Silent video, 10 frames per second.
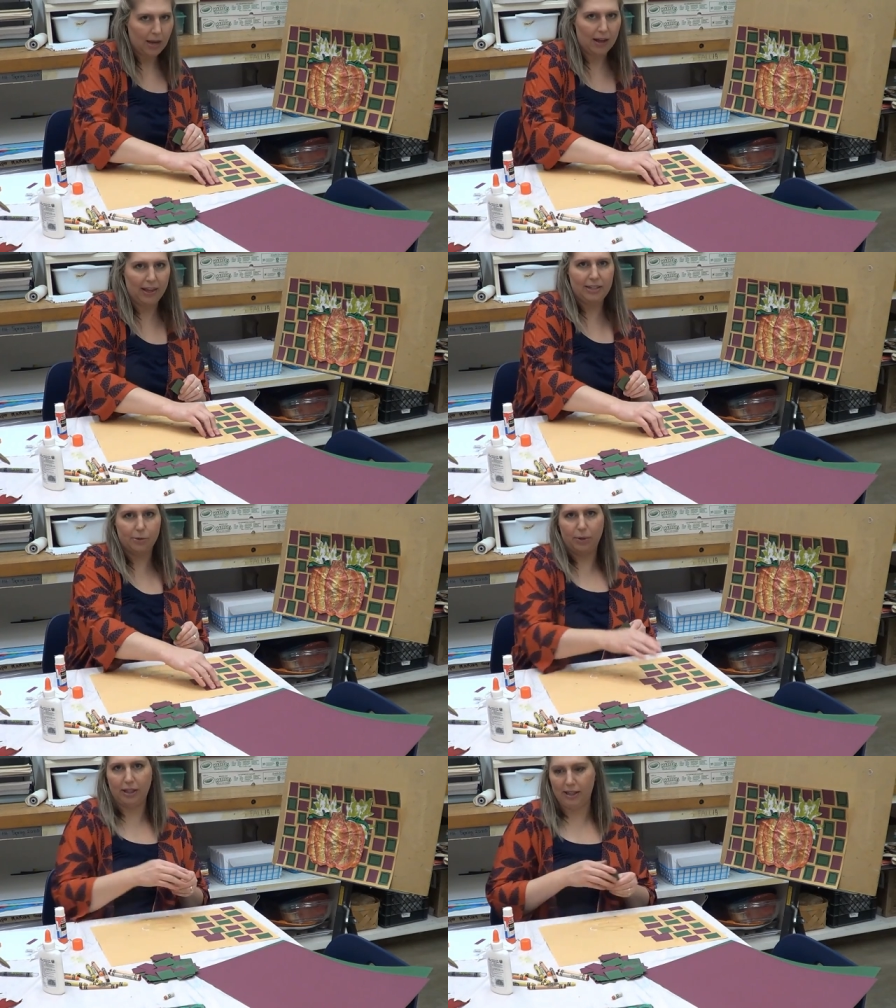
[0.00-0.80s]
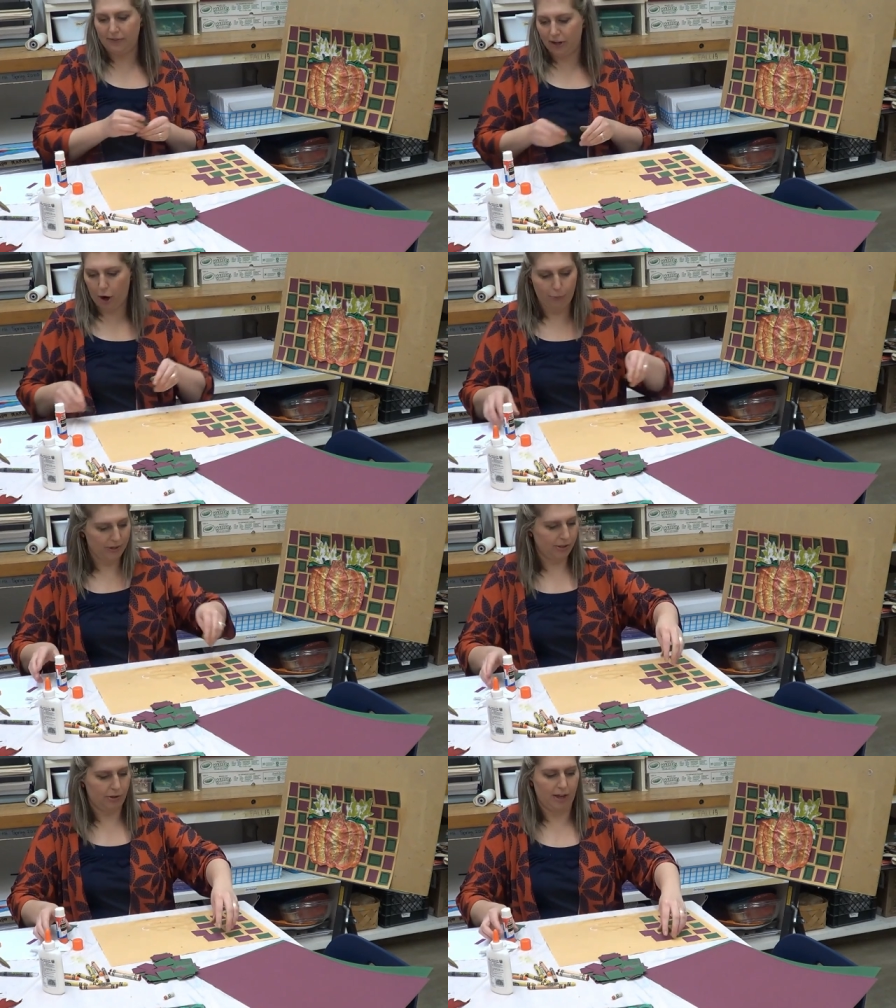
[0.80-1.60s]
I like to really leave it
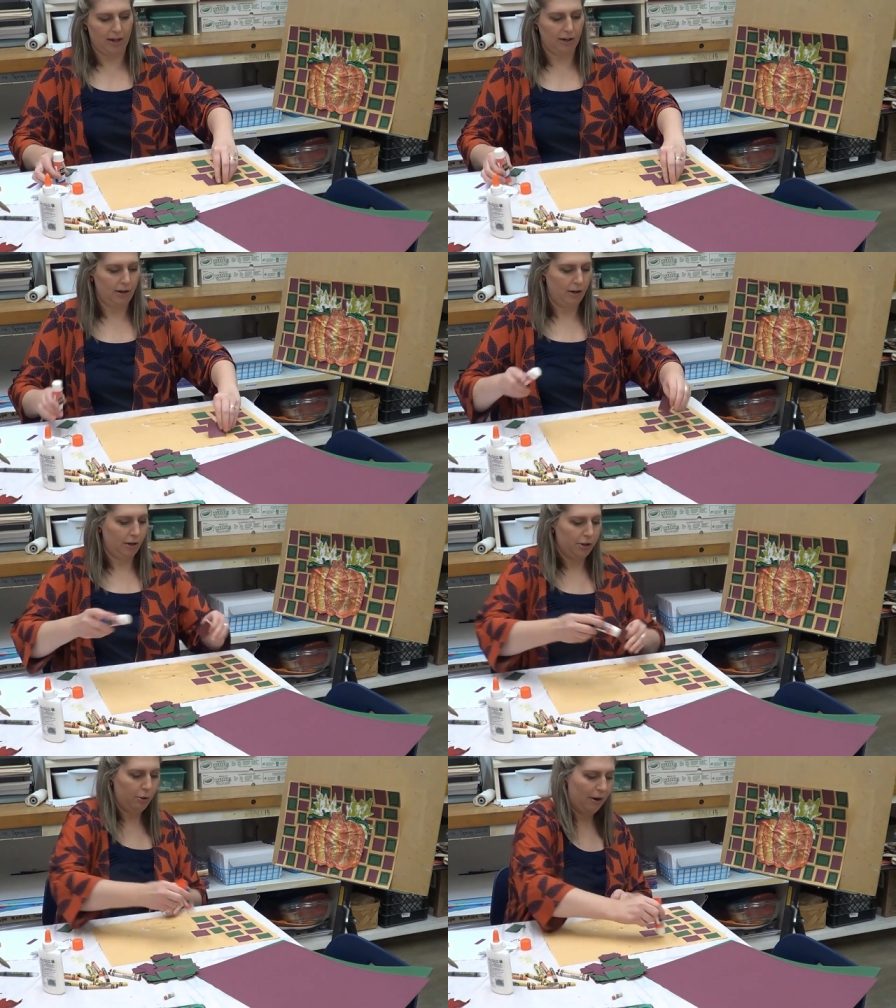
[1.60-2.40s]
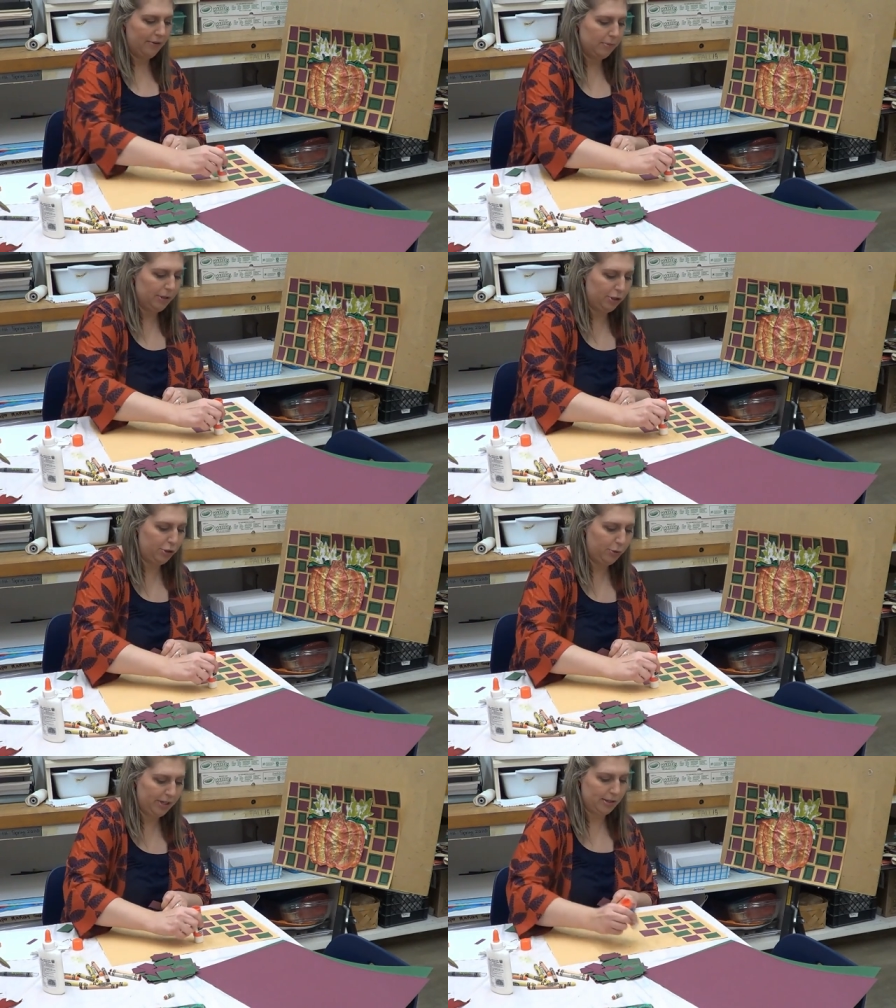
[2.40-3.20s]
open so that you have as much
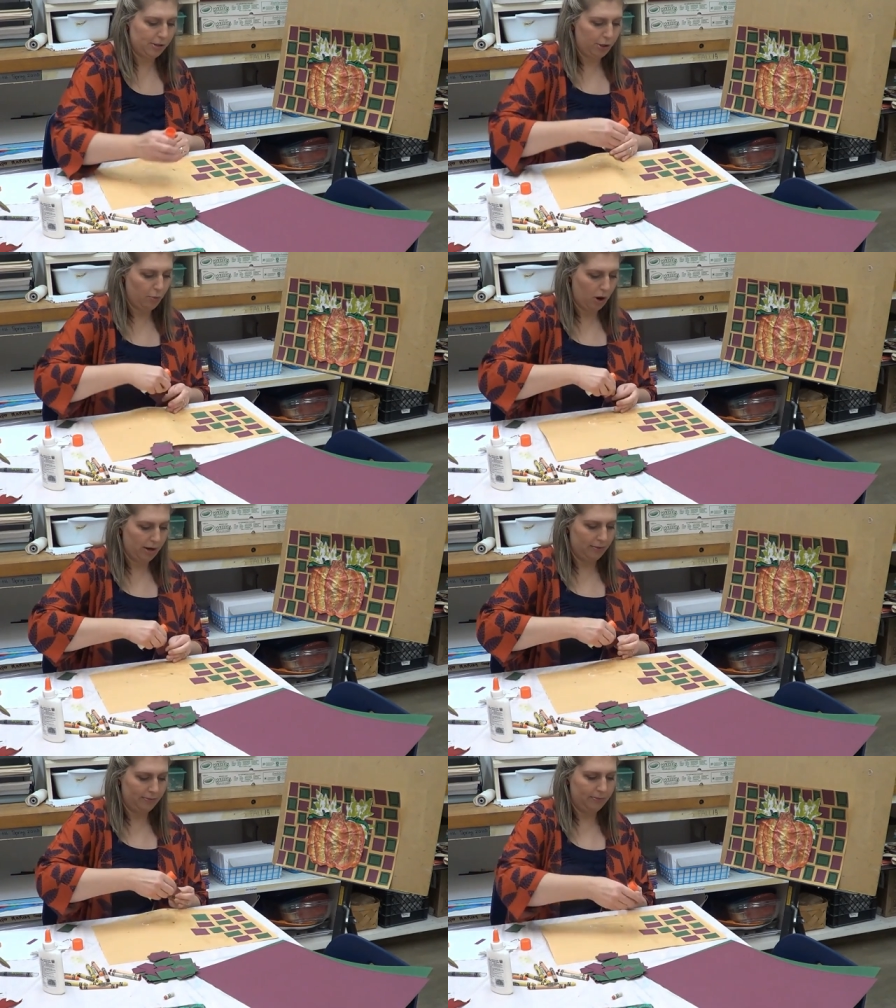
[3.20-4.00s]
choice as you want.